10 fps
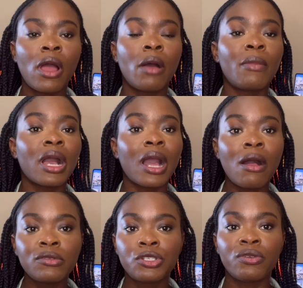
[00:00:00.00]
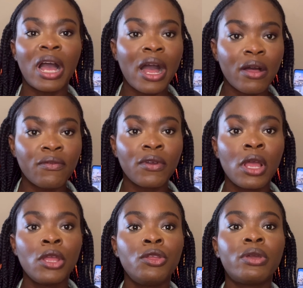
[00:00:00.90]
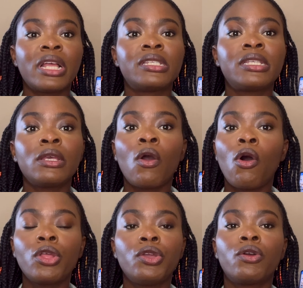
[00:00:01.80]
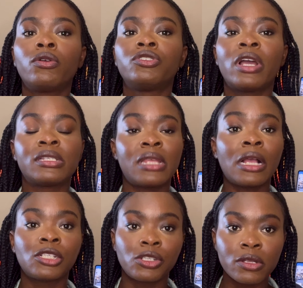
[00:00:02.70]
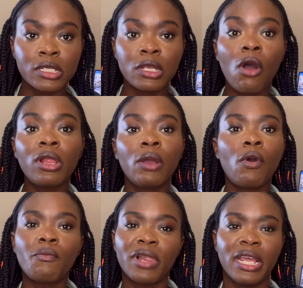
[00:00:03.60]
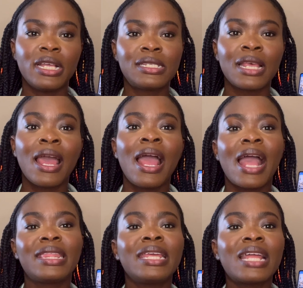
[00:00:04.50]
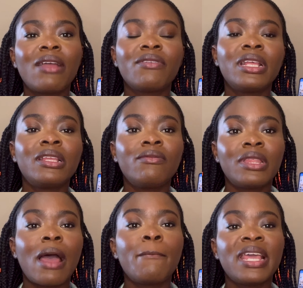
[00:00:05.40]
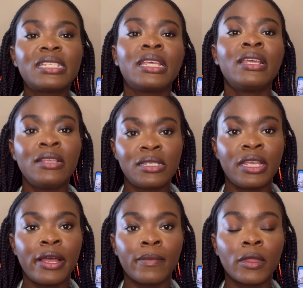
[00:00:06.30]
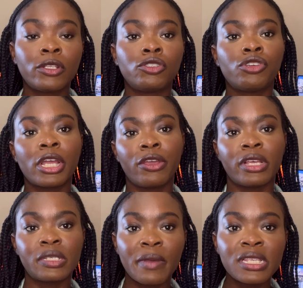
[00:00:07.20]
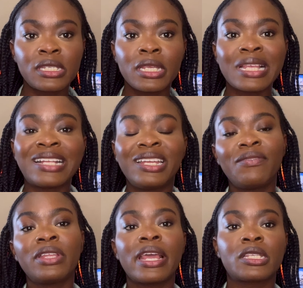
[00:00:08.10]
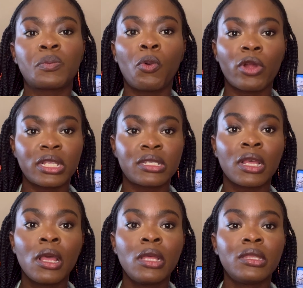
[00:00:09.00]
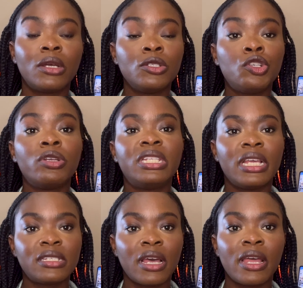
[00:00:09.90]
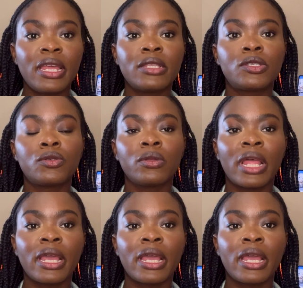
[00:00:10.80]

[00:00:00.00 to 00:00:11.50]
account you have, you can see all your transactions all in one place. I think that makes it easier to track your expenses and even export your data into